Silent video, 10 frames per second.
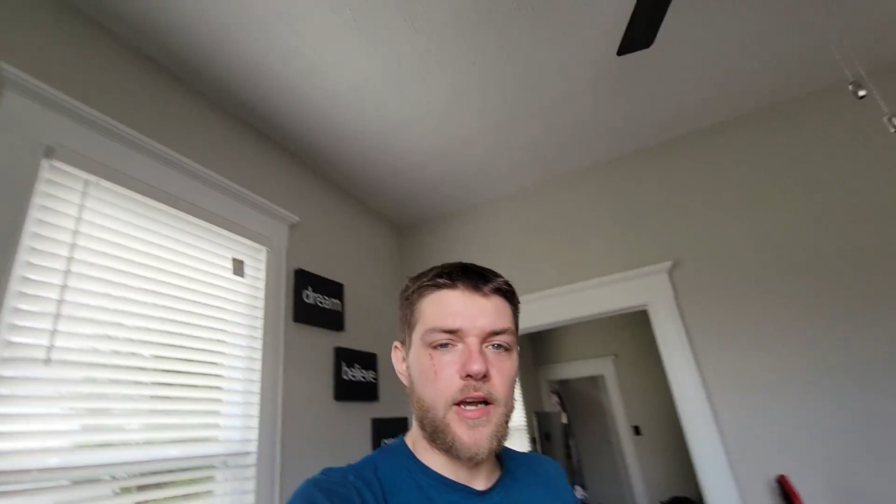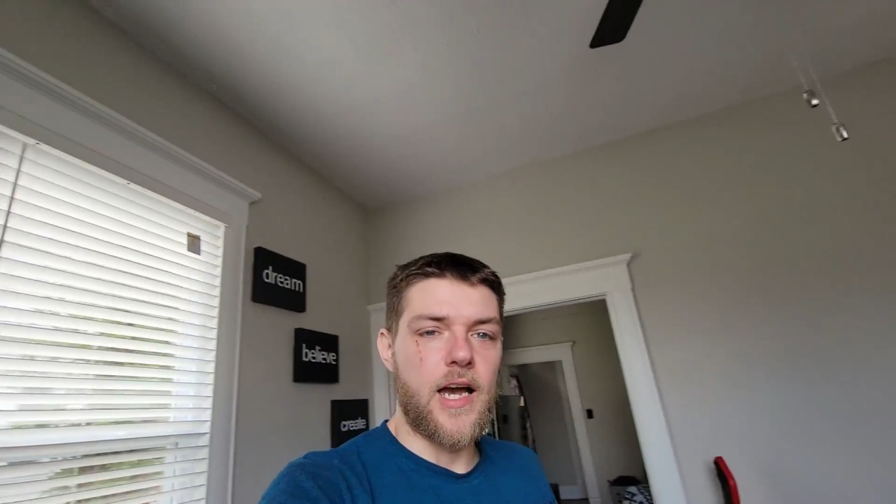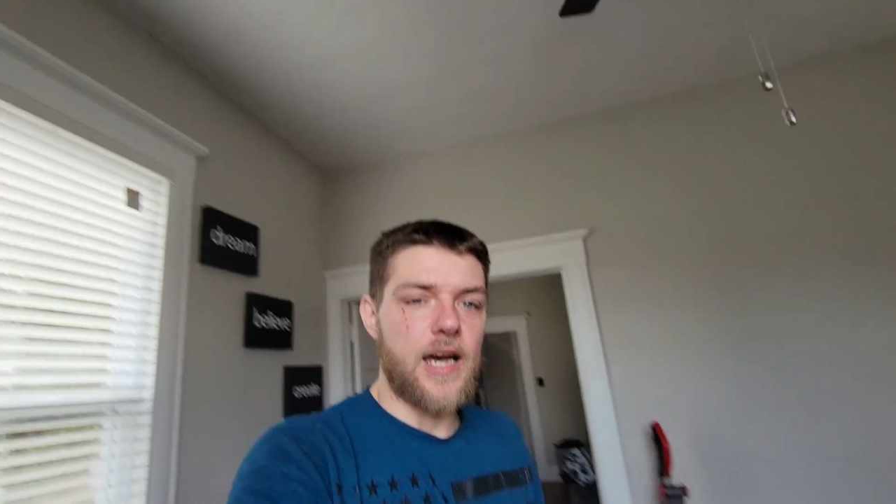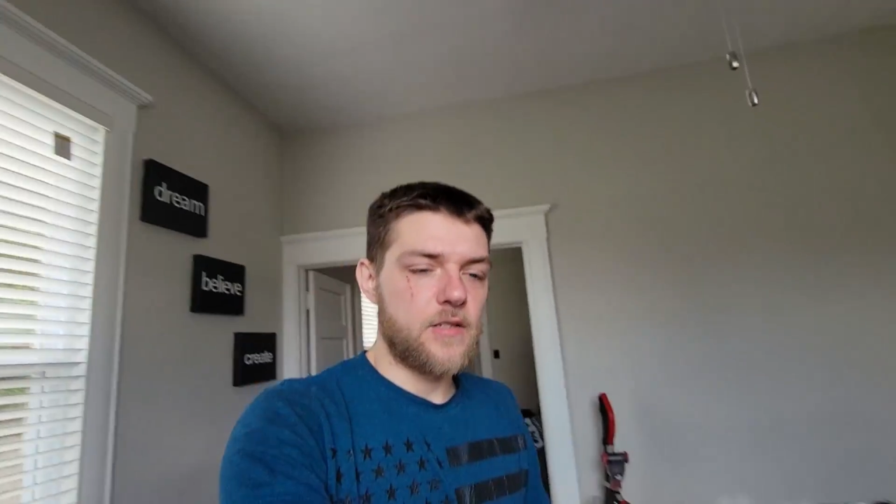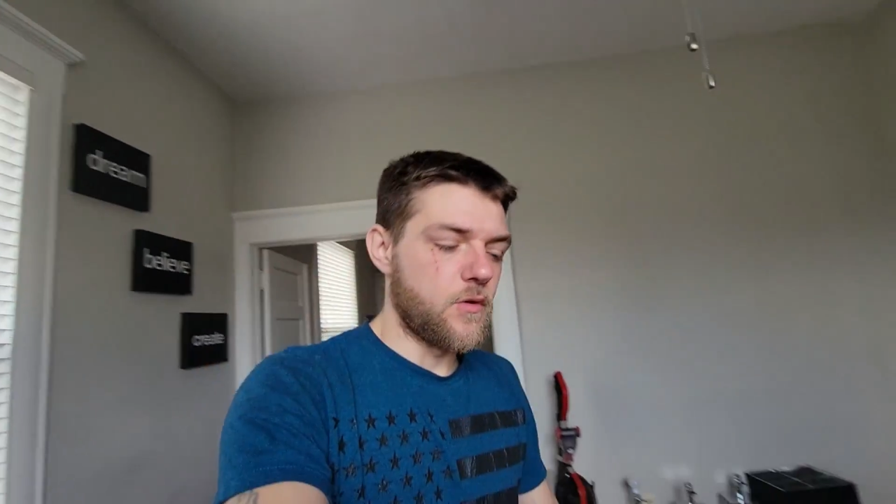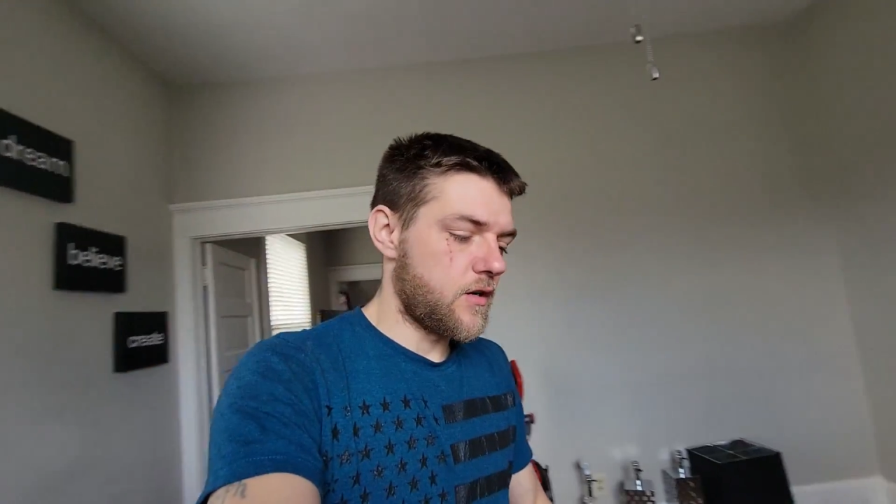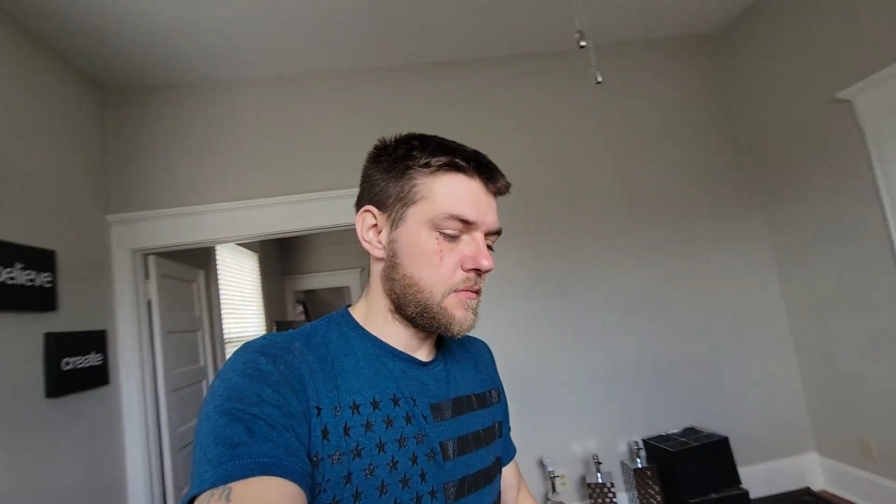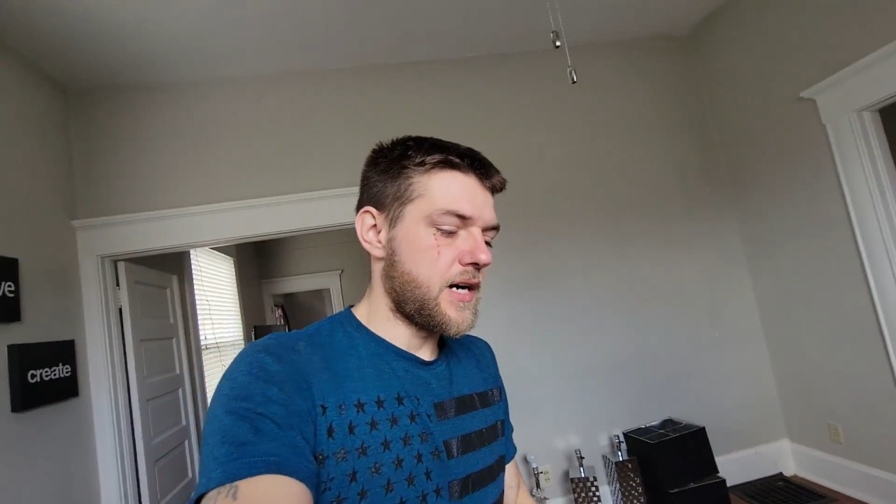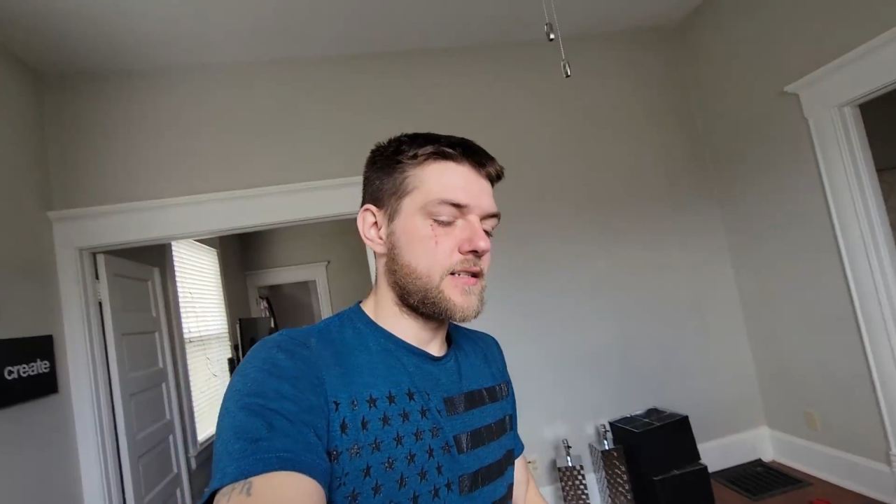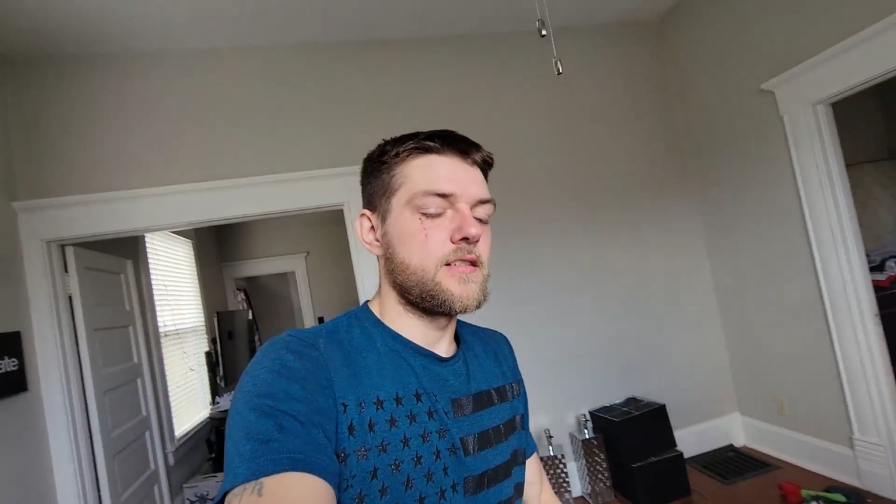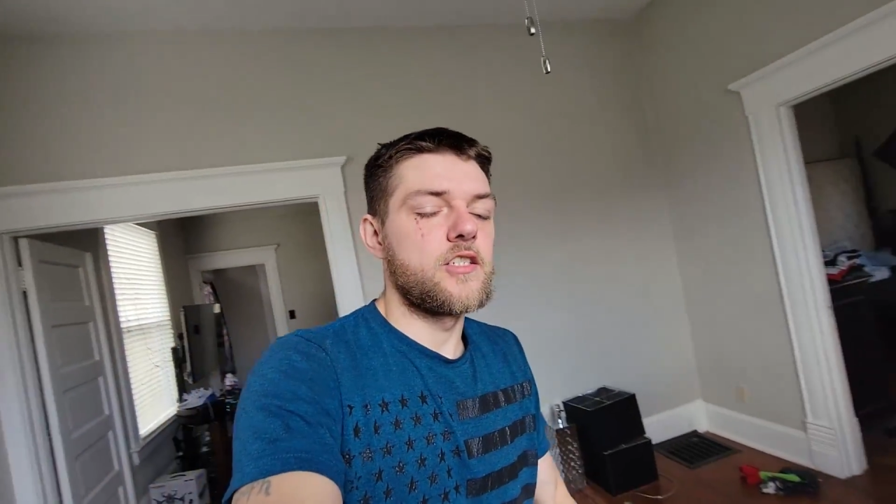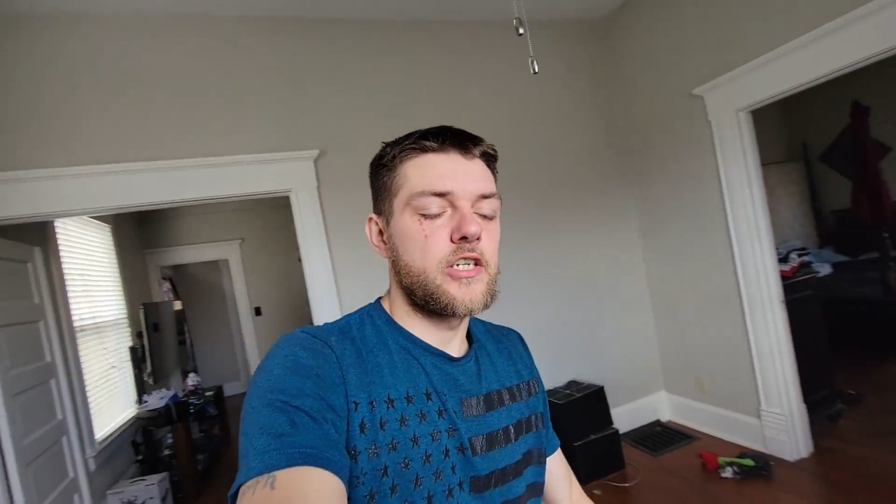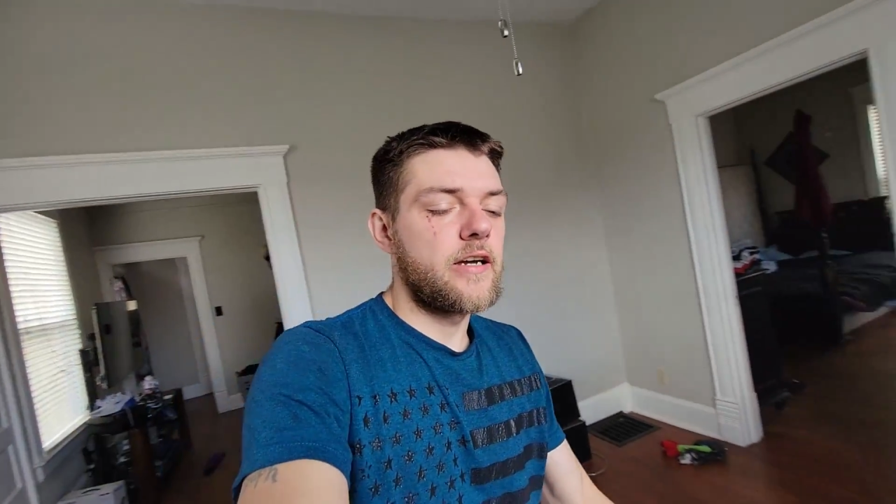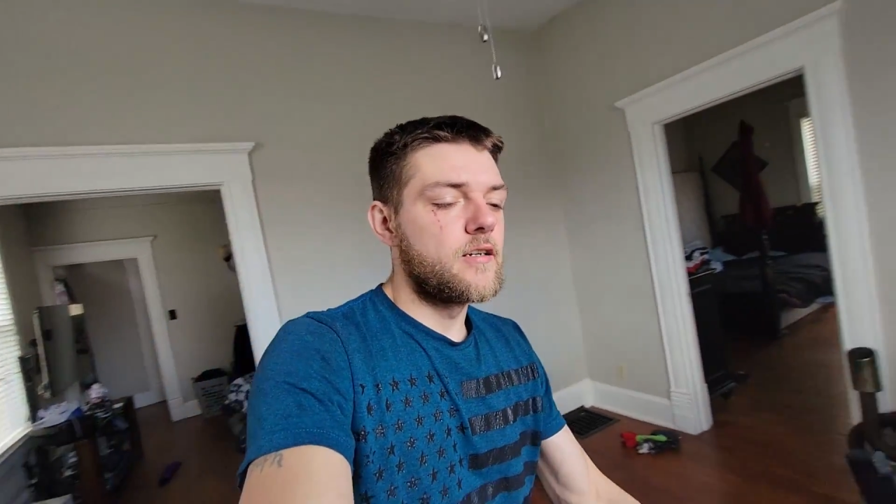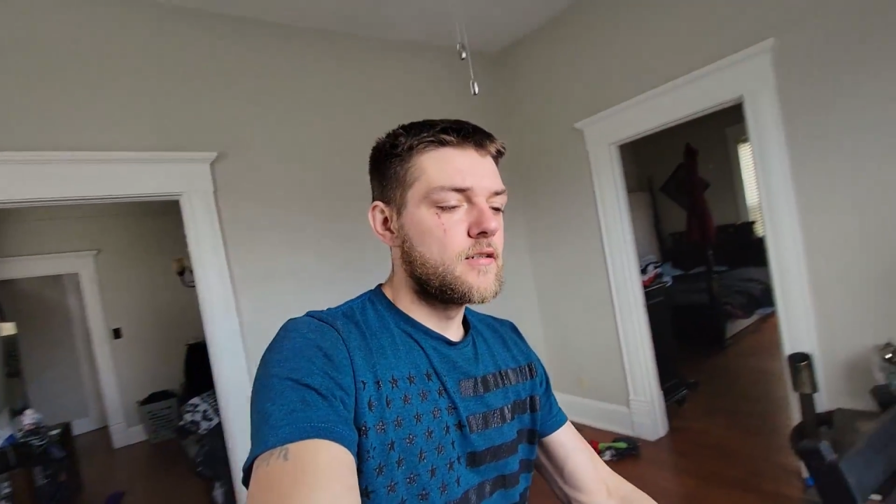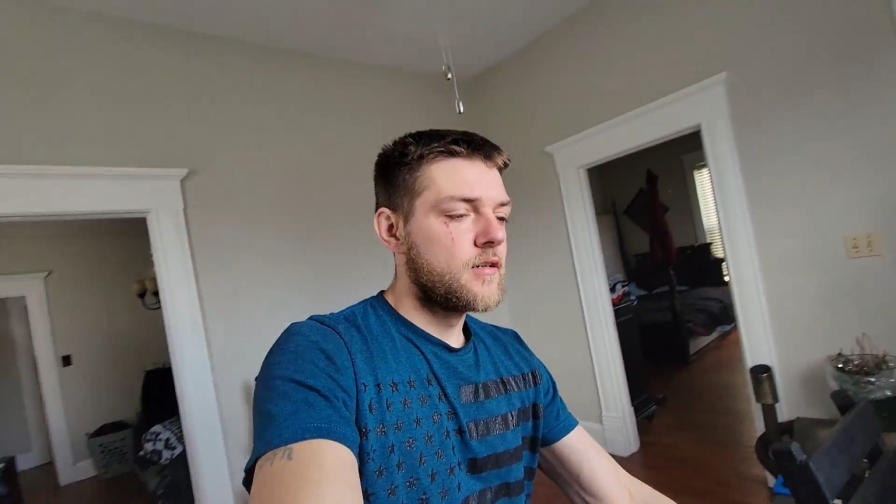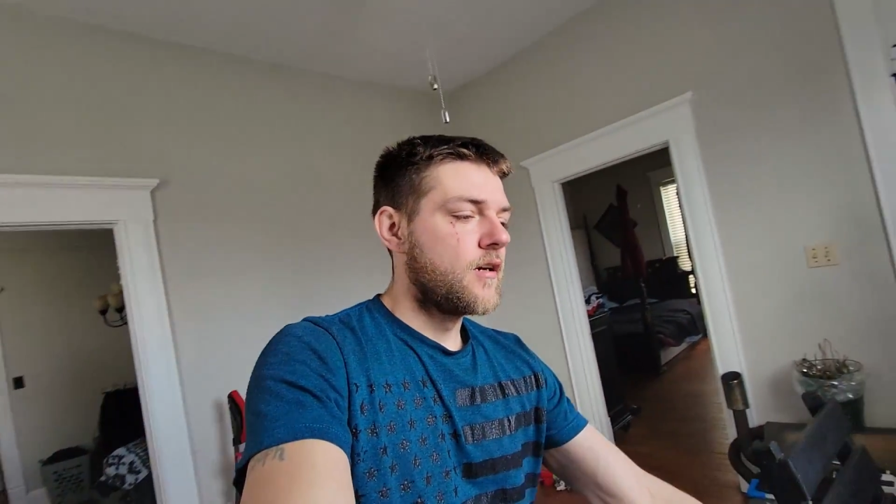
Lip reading: guys, welcome back to the channel.